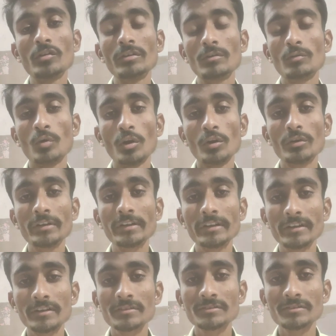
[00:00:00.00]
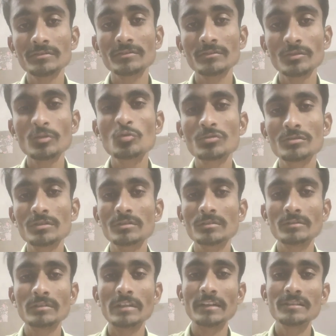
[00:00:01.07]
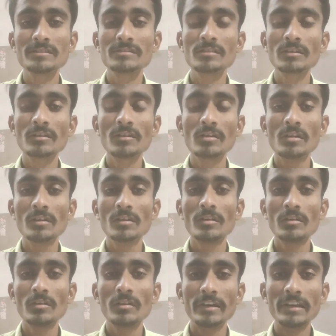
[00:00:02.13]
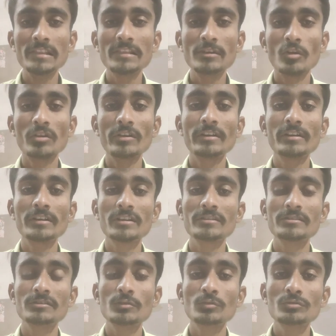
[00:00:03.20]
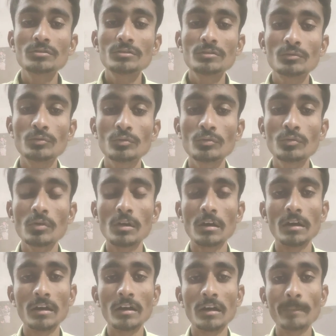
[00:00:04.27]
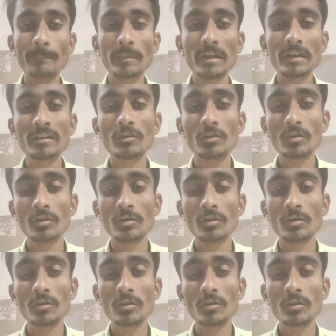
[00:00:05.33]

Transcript: volunteers used, that is the healthy volunteers used to apply